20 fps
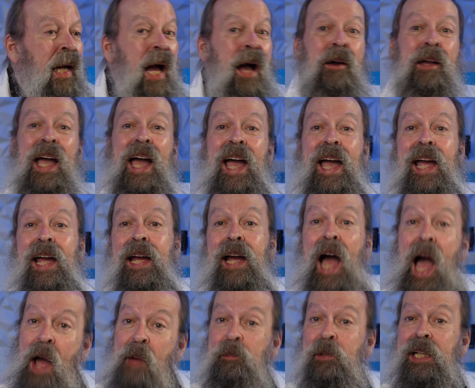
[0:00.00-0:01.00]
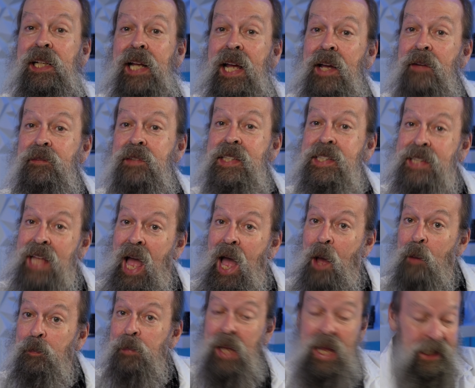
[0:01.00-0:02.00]
Okay, I'm gonna have to
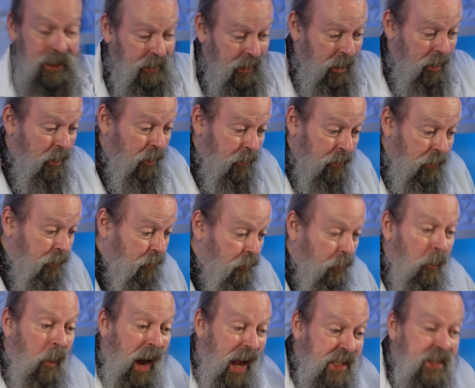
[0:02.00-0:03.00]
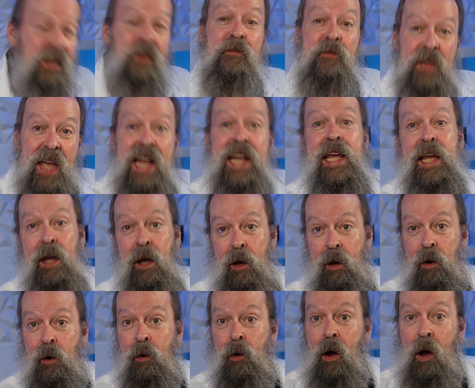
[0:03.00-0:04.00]
stop and go watch a
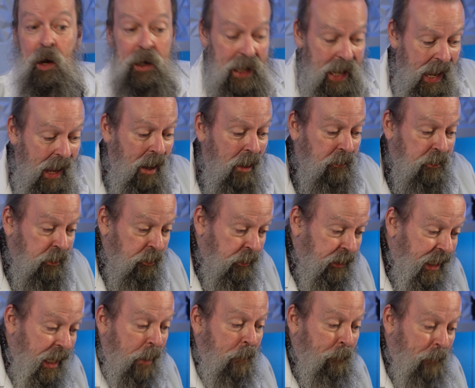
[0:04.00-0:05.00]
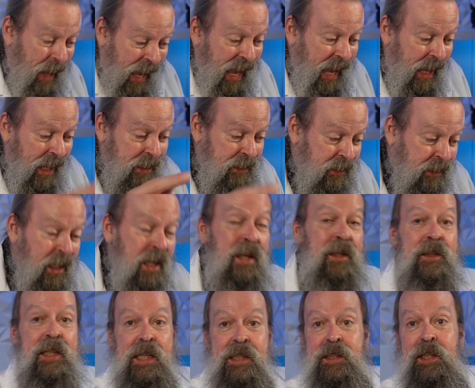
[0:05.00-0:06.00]
video on how to get past
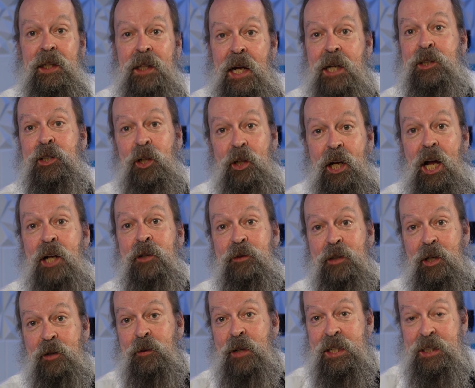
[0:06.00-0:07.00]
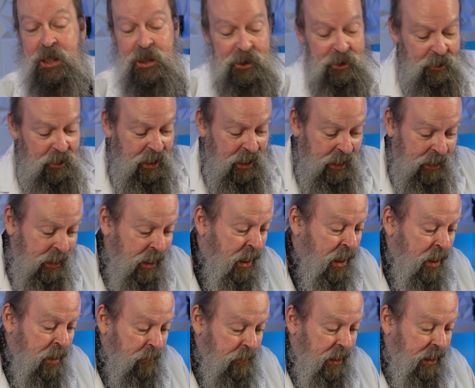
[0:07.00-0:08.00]
the select your country origin screen
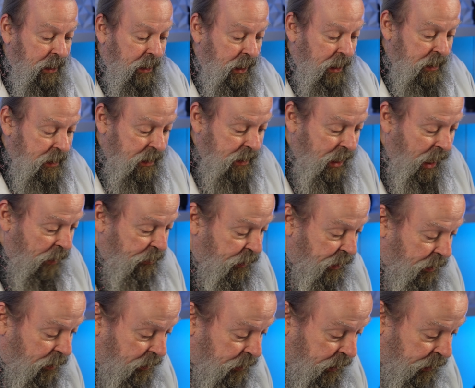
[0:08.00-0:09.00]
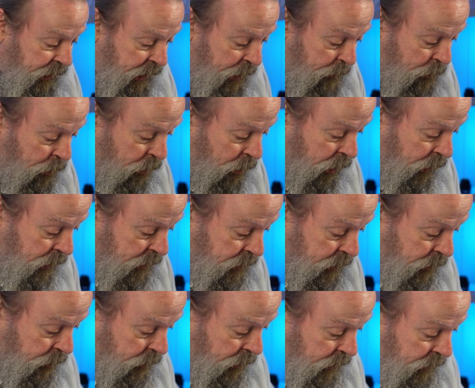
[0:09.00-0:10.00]
because nothing on the keyboard is
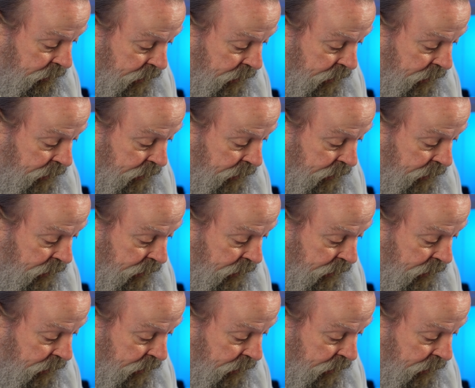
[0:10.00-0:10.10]
doing a